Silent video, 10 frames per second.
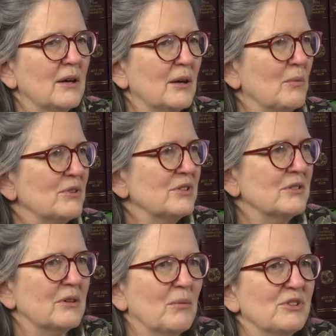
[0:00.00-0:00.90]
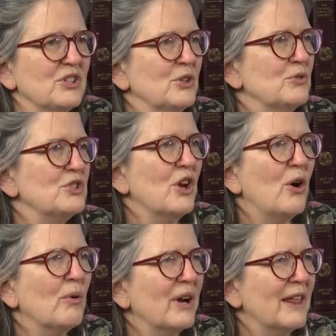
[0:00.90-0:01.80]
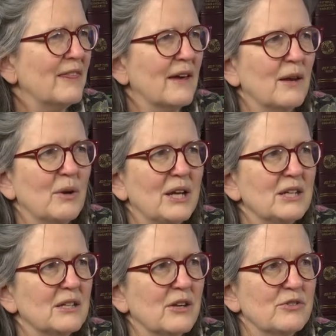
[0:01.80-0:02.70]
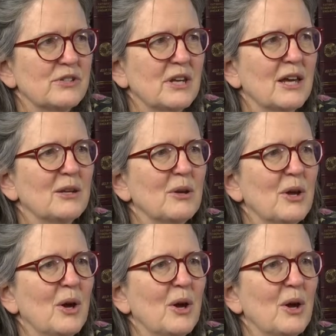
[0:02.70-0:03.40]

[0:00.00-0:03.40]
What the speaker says: there wasn't new snow or anything, and I didn't understand.